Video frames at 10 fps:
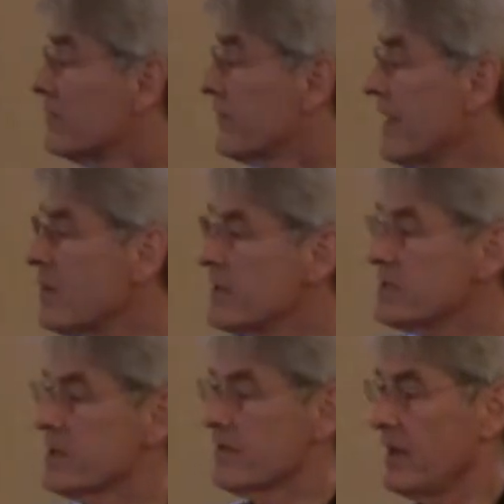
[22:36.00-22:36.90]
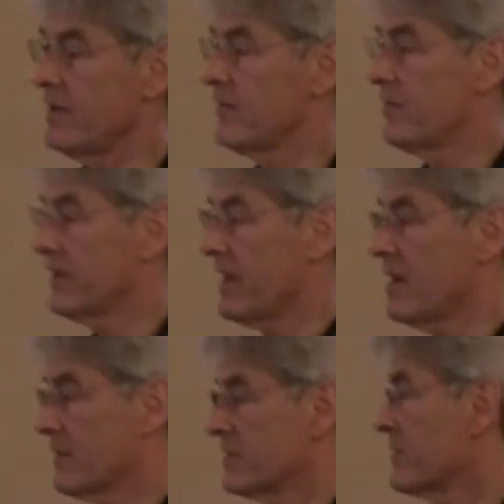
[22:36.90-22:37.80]
for that reason and for
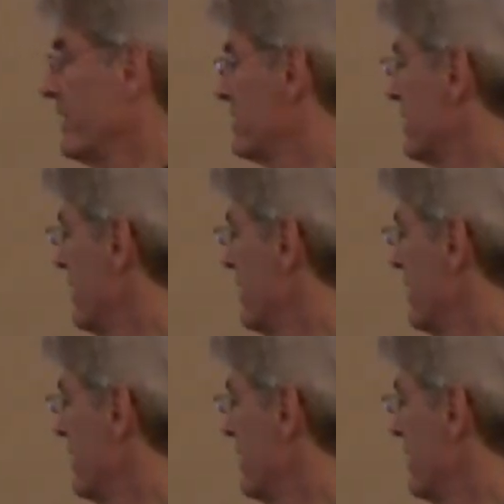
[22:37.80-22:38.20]
time constraints,